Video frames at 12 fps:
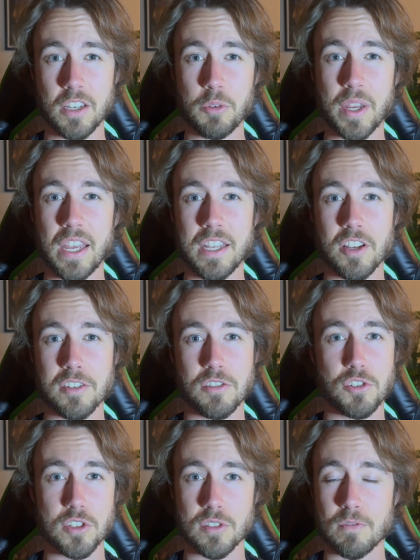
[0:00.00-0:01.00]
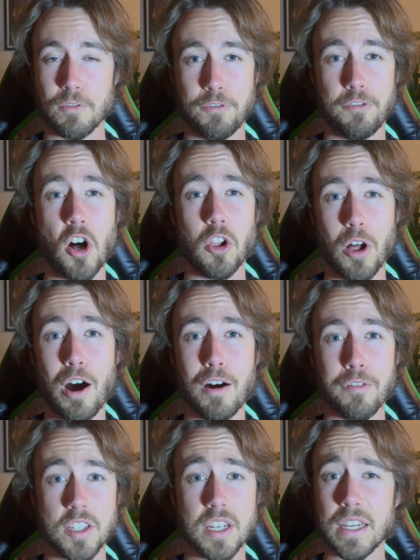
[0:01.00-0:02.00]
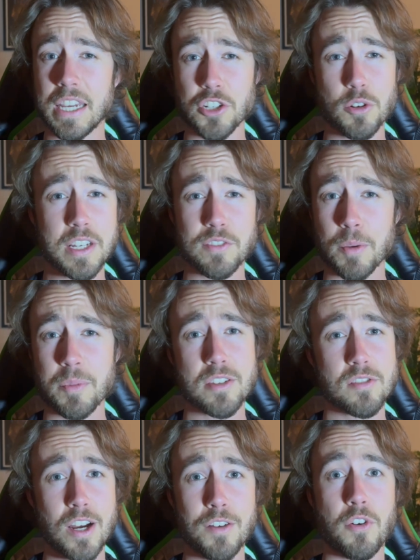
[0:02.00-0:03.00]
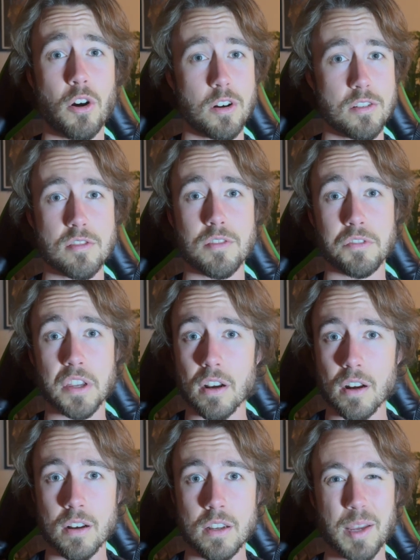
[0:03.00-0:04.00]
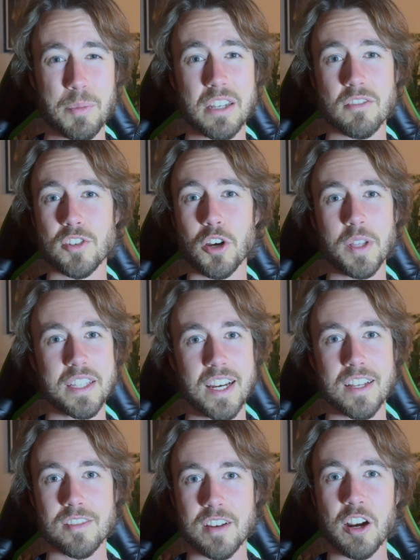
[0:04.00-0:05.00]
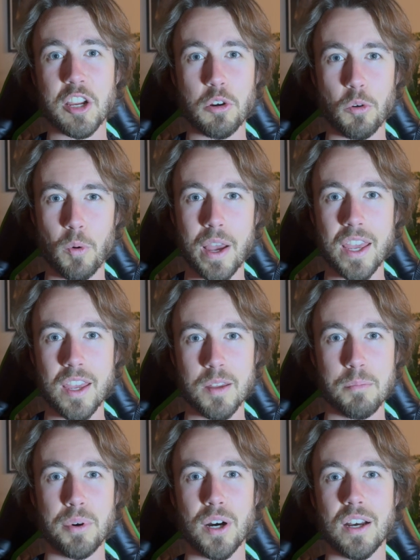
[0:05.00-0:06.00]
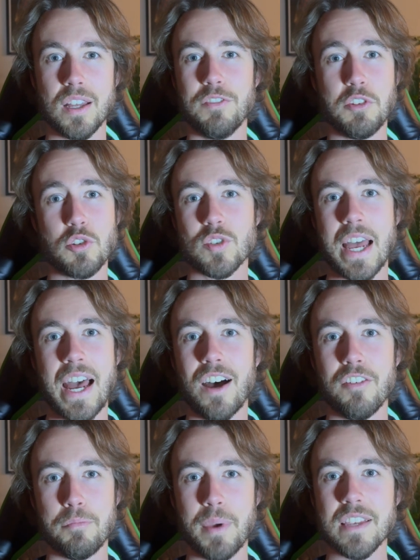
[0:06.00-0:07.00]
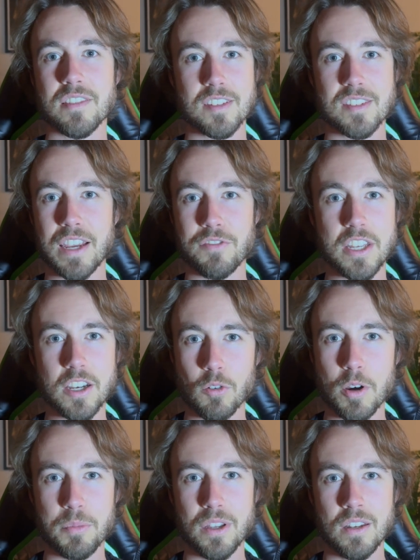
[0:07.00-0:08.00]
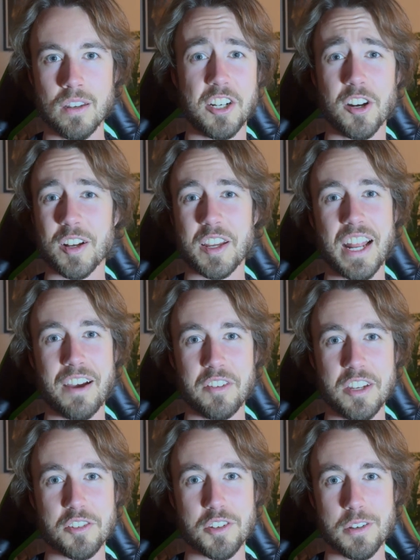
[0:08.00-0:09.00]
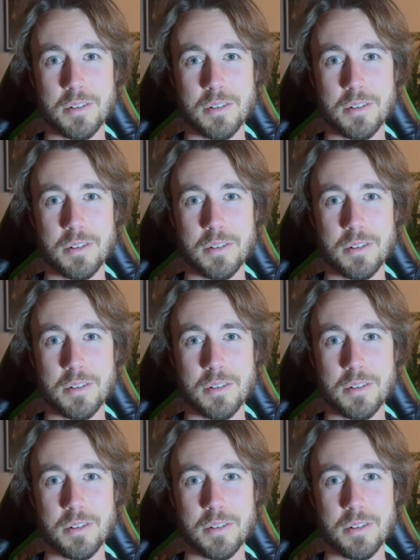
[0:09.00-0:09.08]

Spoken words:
It doesn't just fall off. The injuries from this stuff are severe. I mean, don't let that scare you away, but if you just have basic safety equipment, then you're not going to have an issue.